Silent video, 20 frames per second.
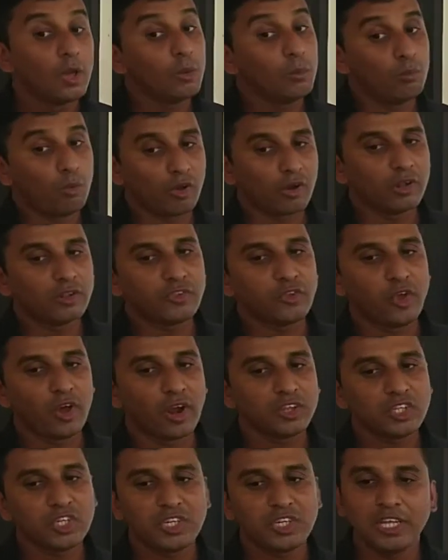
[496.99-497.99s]
Moral
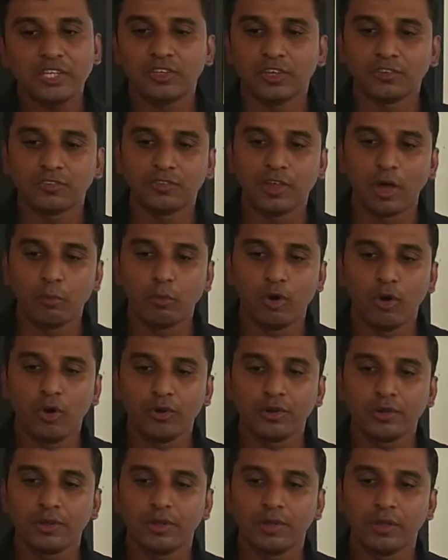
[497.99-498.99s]
theology teaches
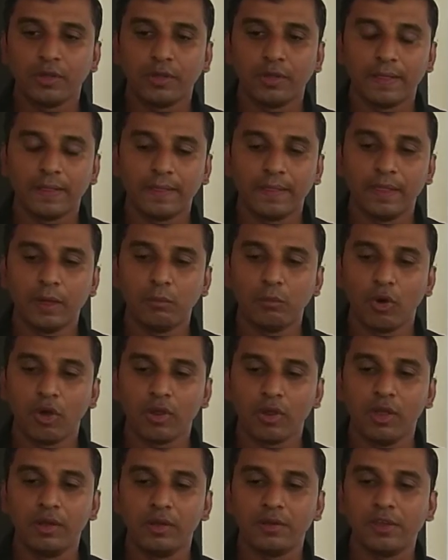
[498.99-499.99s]
about the
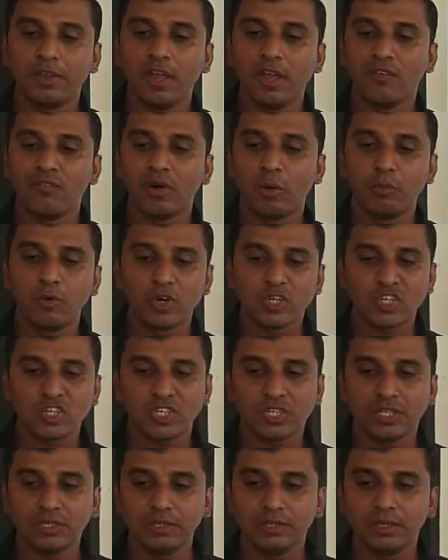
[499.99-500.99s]
morality of
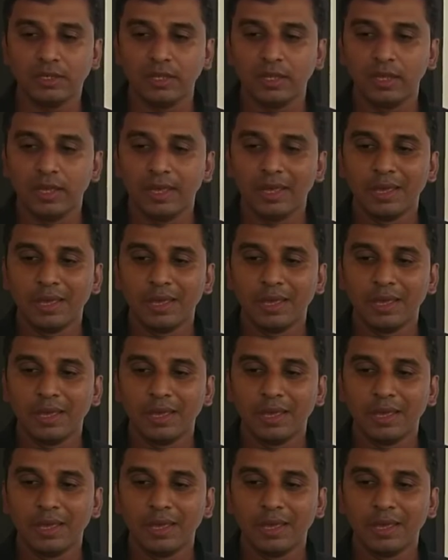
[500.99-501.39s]
abortion,